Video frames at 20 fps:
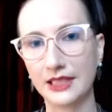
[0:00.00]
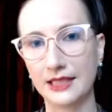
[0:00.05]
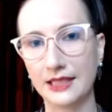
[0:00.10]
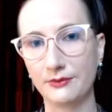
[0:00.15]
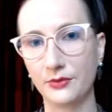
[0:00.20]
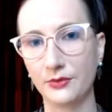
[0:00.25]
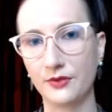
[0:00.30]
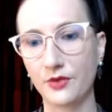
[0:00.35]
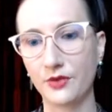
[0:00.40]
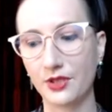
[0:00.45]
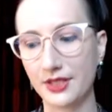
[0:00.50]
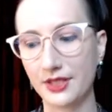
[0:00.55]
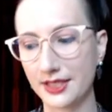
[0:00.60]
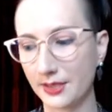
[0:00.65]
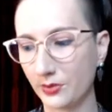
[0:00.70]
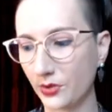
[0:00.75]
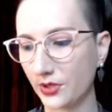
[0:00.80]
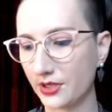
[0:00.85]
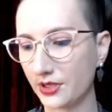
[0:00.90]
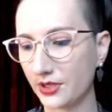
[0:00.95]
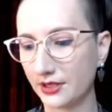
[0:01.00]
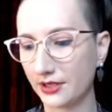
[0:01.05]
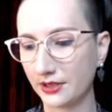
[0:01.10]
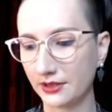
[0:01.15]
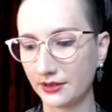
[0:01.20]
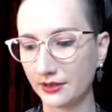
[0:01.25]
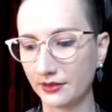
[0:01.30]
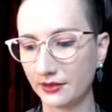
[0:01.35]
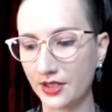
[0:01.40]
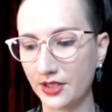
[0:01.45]
Yeah, we've got the support
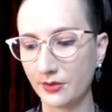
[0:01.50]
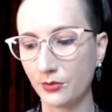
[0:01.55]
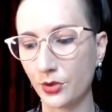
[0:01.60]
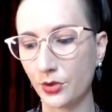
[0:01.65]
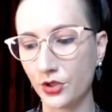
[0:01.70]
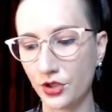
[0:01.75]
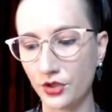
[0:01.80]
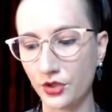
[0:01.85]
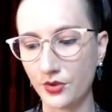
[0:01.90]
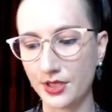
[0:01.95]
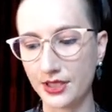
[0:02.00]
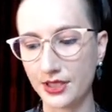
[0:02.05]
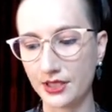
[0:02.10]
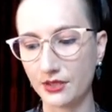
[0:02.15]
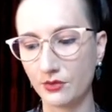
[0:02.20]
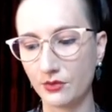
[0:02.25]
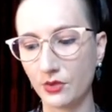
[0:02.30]
to to produce.